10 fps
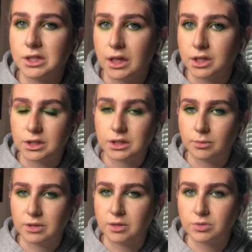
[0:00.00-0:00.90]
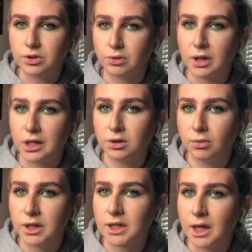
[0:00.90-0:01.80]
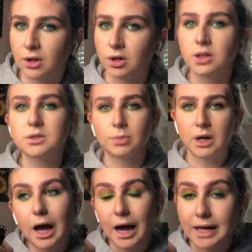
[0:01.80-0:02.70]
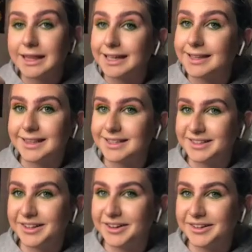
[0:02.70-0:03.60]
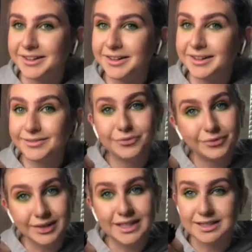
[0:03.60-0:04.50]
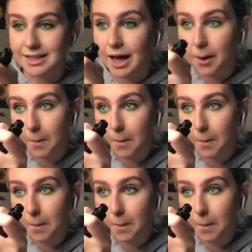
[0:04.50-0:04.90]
I just sometimes don't like the way that looks, but I think this look needs that.